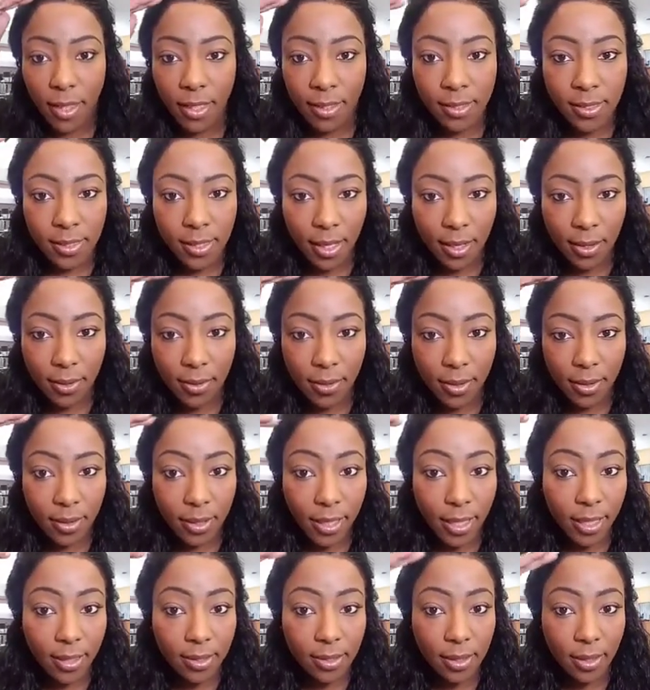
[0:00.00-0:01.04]
So
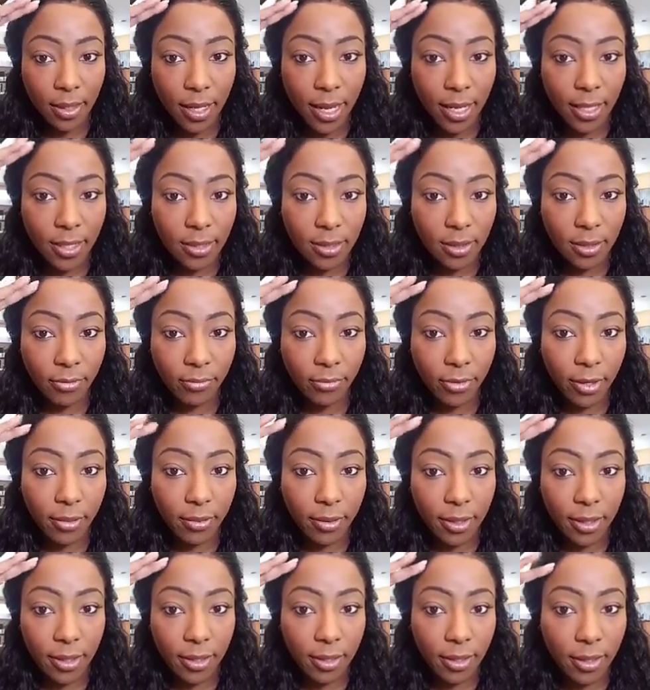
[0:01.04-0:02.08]
that is actually a very
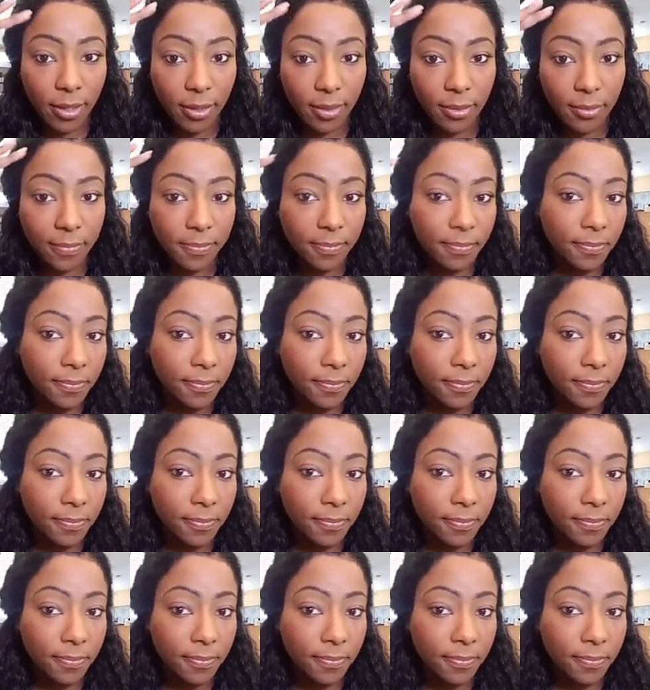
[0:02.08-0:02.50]
good deal.